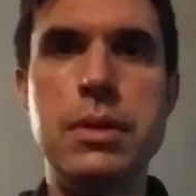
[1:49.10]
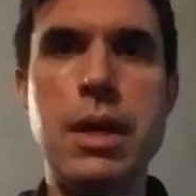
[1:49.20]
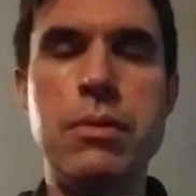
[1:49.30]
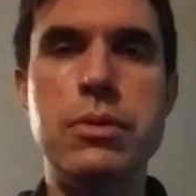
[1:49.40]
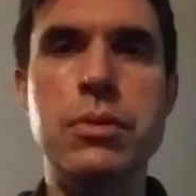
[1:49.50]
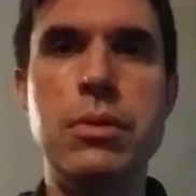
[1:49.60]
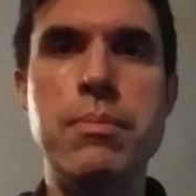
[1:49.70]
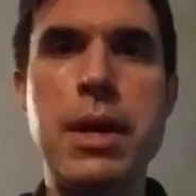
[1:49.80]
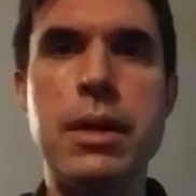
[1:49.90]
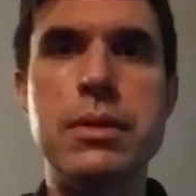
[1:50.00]
down to the
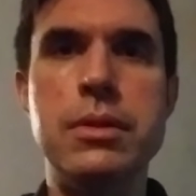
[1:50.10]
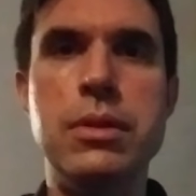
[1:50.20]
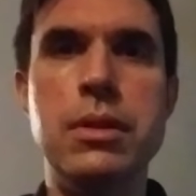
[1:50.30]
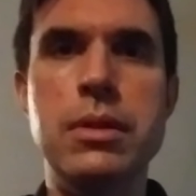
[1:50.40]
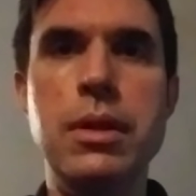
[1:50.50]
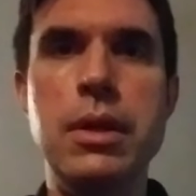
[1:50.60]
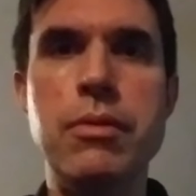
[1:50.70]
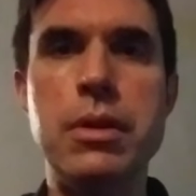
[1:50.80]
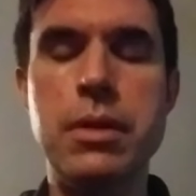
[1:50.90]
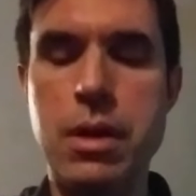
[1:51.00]
back to the D
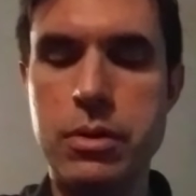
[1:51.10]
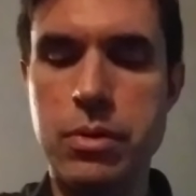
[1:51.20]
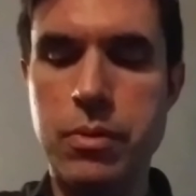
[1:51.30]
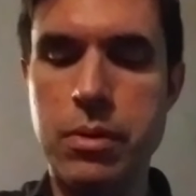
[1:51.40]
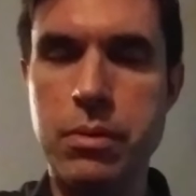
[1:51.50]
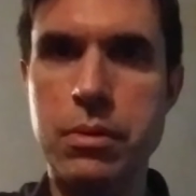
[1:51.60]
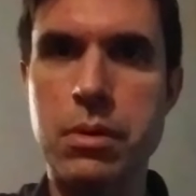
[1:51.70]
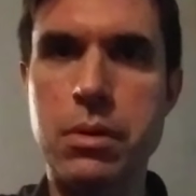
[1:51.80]
right there. So I'm going,